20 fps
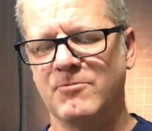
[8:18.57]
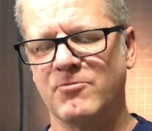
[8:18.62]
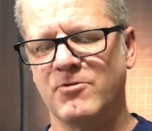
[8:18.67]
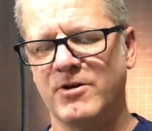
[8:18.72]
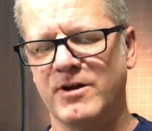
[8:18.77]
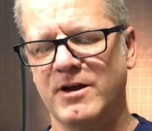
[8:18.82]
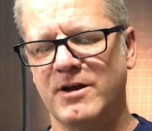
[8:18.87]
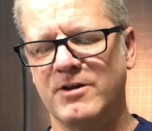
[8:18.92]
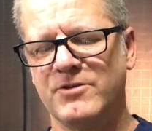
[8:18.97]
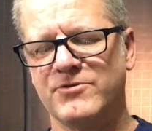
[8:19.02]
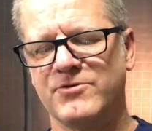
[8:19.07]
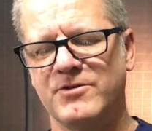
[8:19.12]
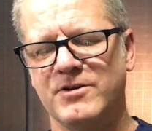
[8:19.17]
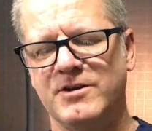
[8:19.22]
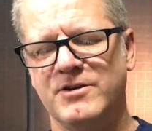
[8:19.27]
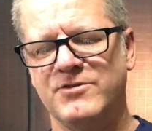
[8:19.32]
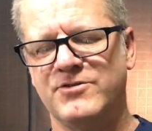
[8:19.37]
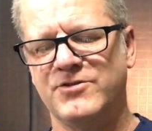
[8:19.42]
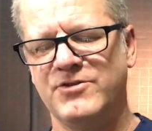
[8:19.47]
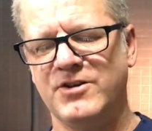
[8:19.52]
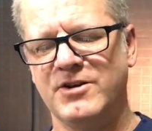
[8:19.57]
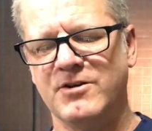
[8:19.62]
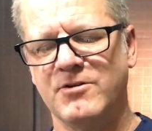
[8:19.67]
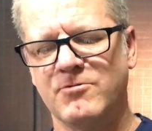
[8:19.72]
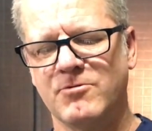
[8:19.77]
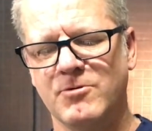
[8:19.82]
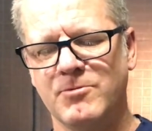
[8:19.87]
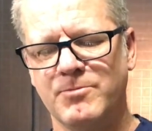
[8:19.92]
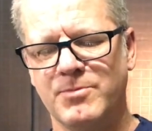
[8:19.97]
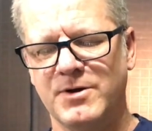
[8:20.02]
Roy Eldridge, Gene
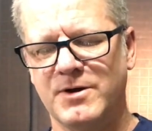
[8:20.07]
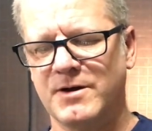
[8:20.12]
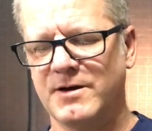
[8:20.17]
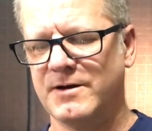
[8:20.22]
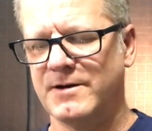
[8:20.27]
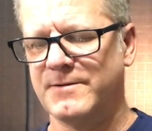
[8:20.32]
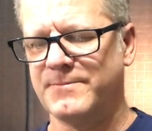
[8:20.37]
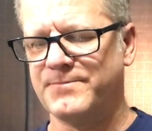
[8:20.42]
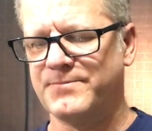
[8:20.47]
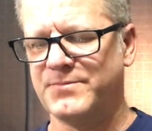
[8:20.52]
Krupa.